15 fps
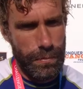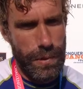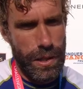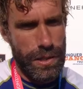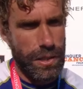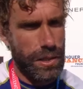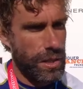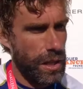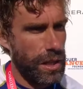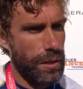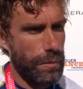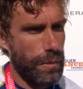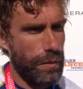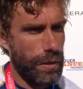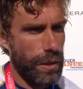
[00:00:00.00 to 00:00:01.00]
as a
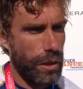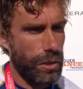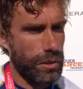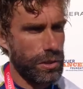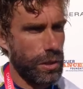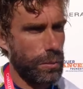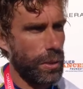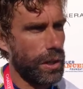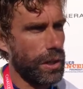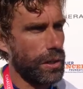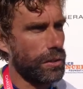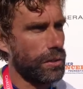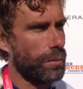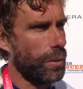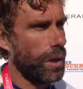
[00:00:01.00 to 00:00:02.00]
team, having lost someone,
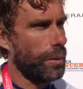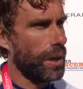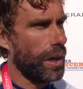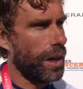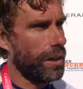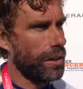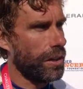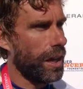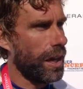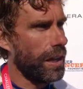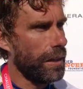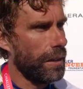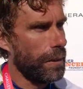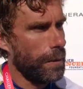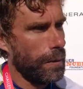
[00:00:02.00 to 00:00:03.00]
and where we are today.